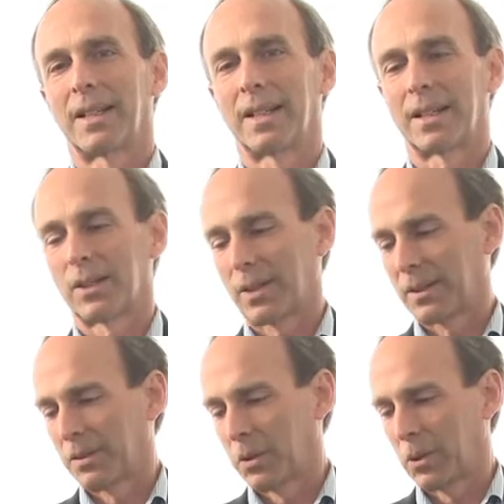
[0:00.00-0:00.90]
And
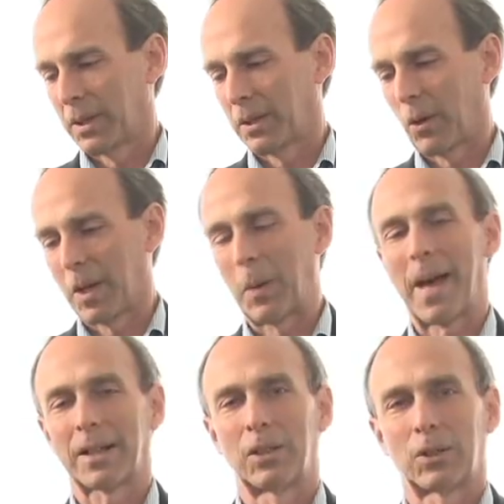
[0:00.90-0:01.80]
doing going
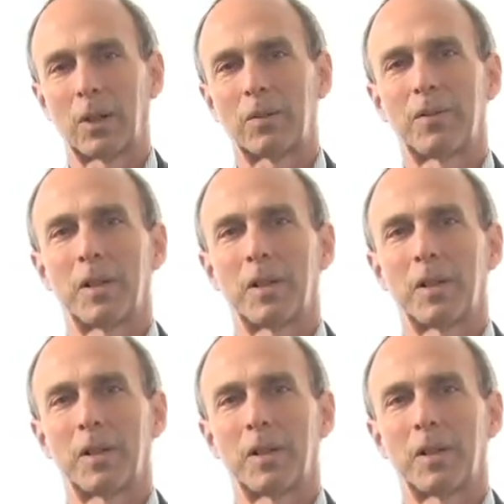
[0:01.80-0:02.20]
back to sort of